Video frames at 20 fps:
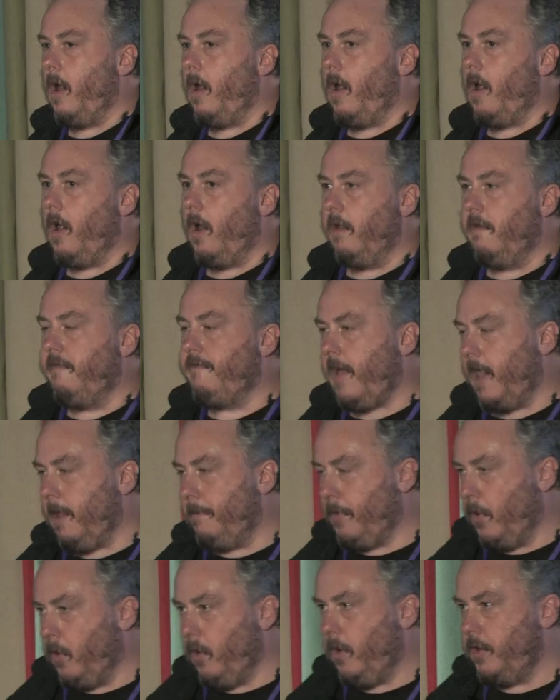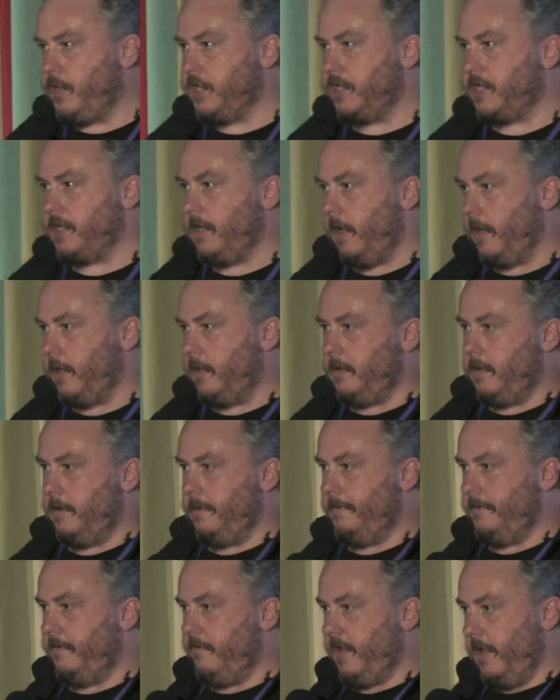on Walpurgis Night,
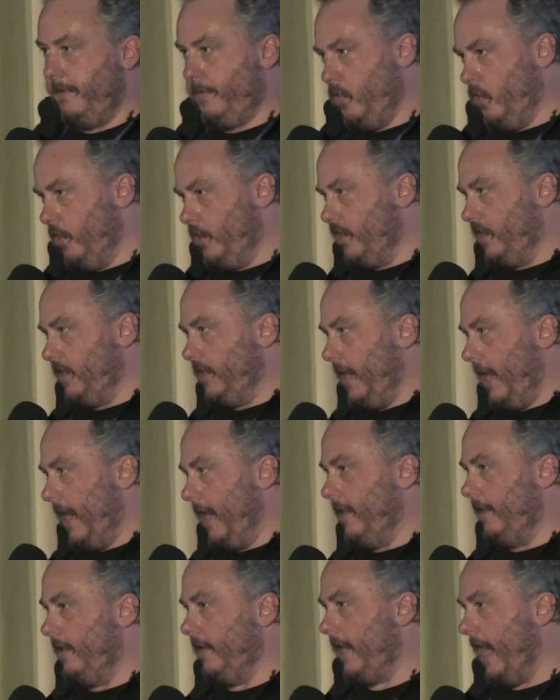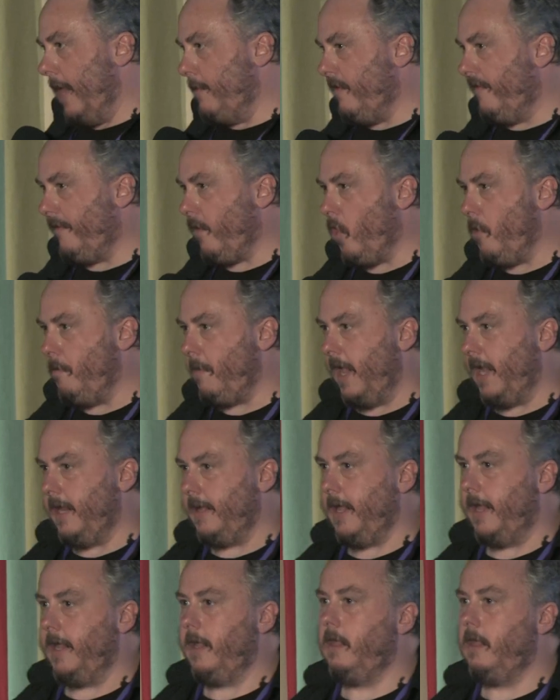Walpurgis Day, the day before May Day,